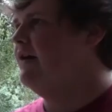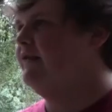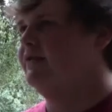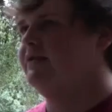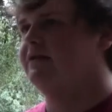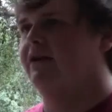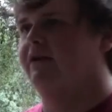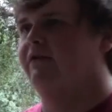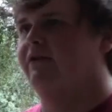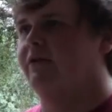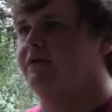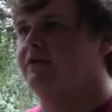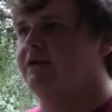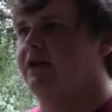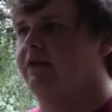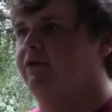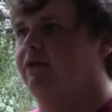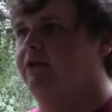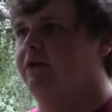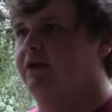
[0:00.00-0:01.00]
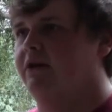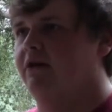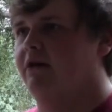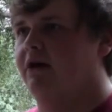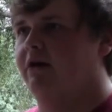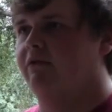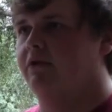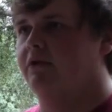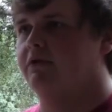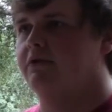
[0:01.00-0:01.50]
Obviously, I feel safer than your
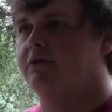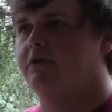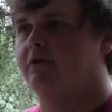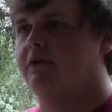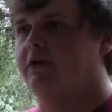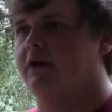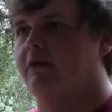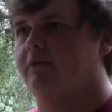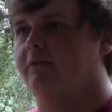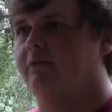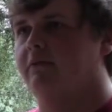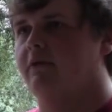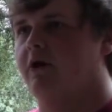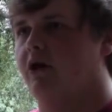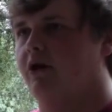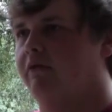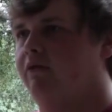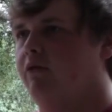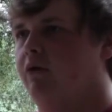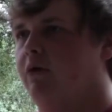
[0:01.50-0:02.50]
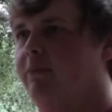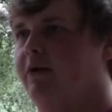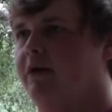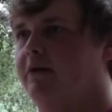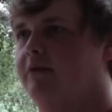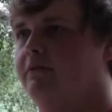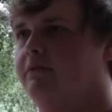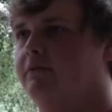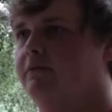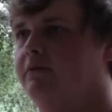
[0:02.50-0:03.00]
average, you know,
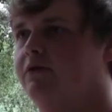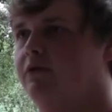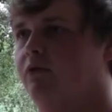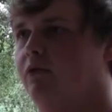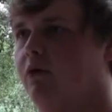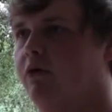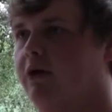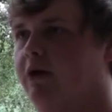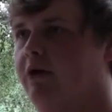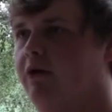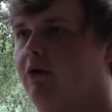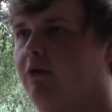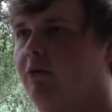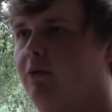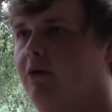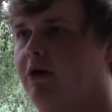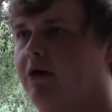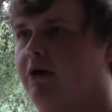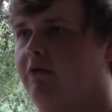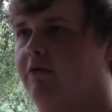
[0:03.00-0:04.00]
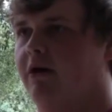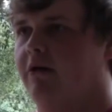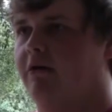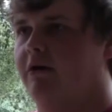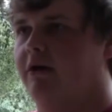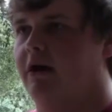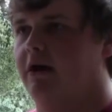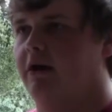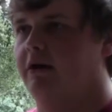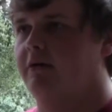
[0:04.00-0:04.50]
140-pound sorority girl walking around
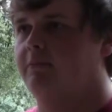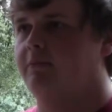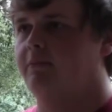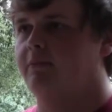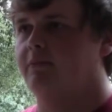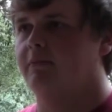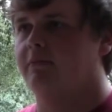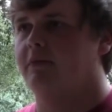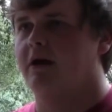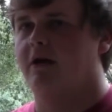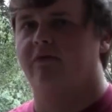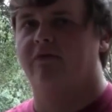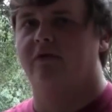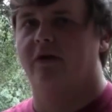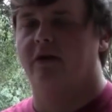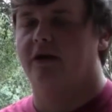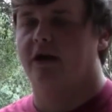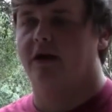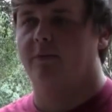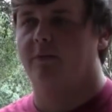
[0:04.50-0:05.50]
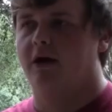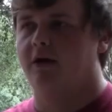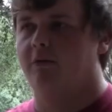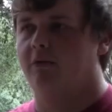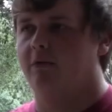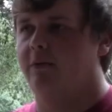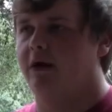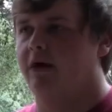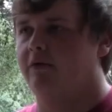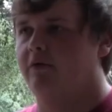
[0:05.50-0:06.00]
at night. I don't feel like anybody
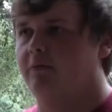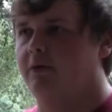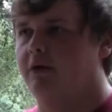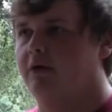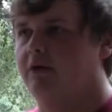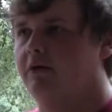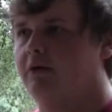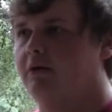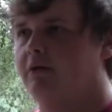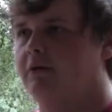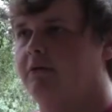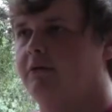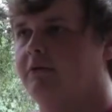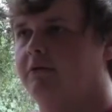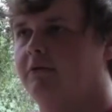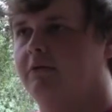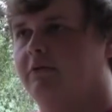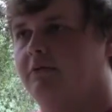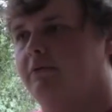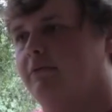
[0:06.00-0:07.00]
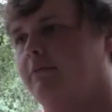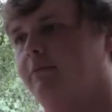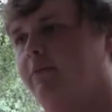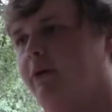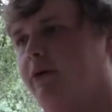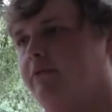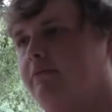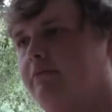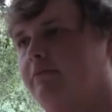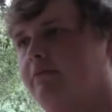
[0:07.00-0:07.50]
would bother me.
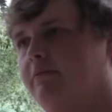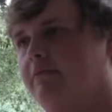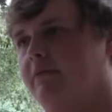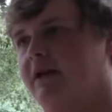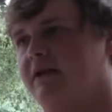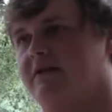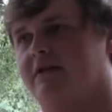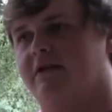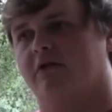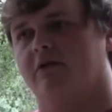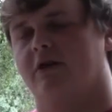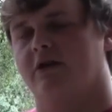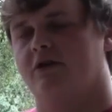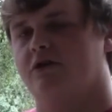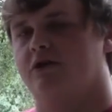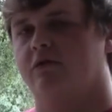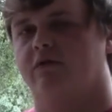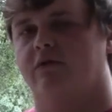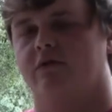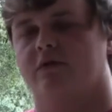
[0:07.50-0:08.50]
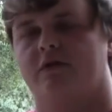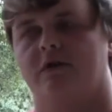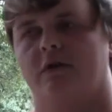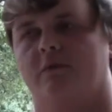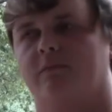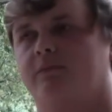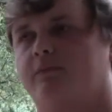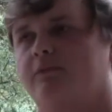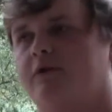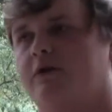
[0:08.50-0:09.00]
But it's still an issue for
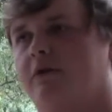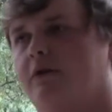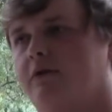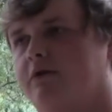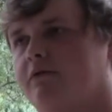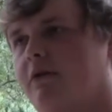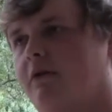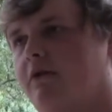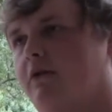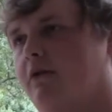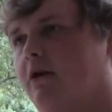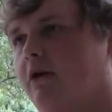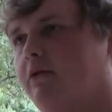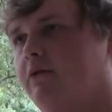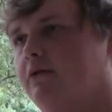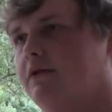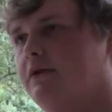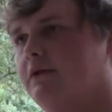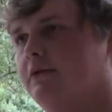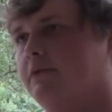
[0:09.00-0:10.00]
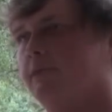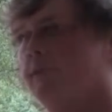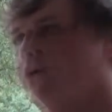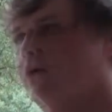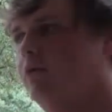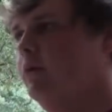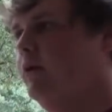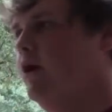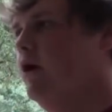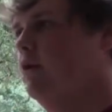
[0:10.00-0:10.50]
some students rather than others.
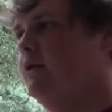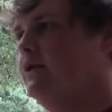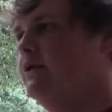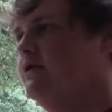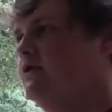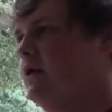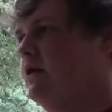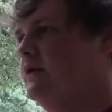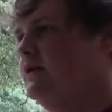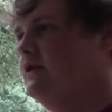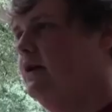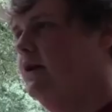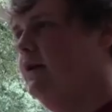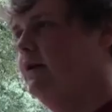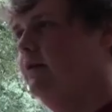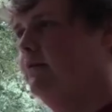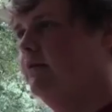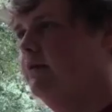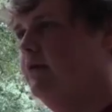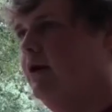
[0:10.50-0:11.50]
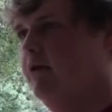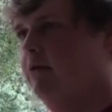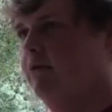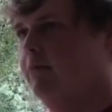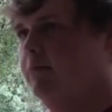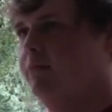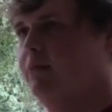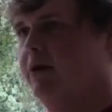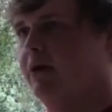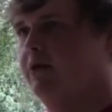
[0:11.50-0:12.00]
Well, we always try to stay, you know,
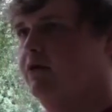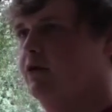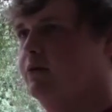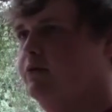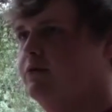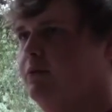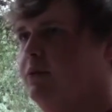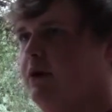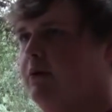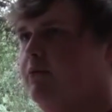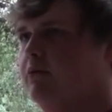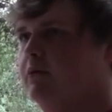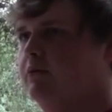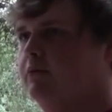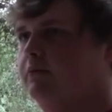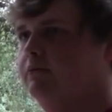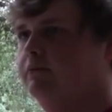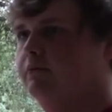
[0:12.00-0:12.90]
in big groups of people